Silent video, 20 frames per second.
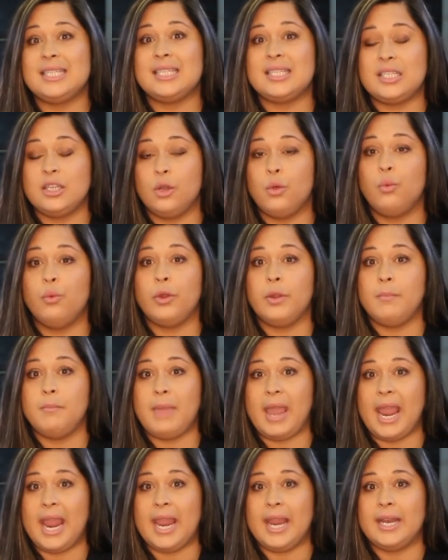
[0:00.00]
still
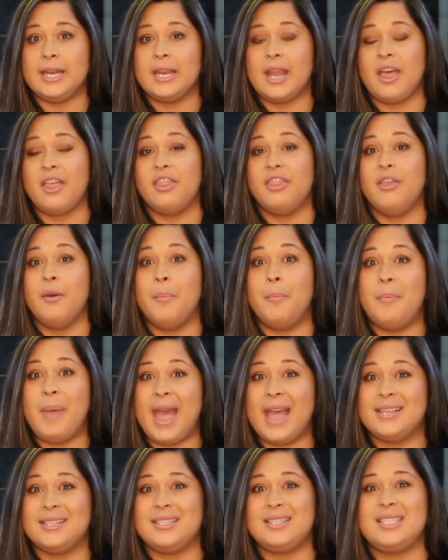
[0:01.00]
remain the
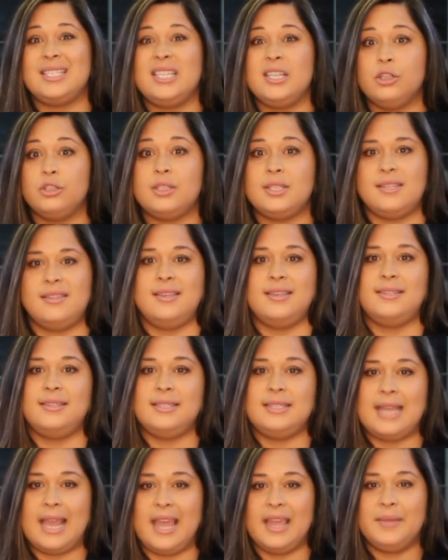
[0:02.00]
best still to
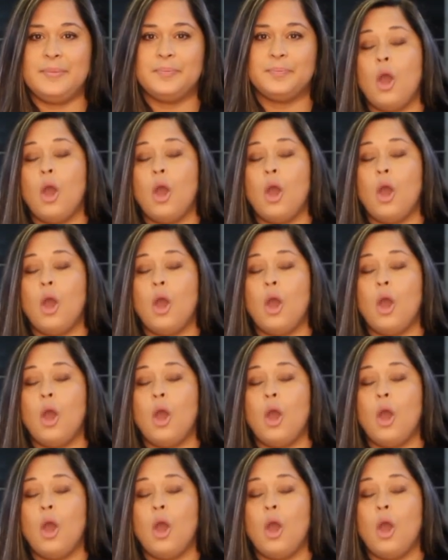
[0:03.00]
this day.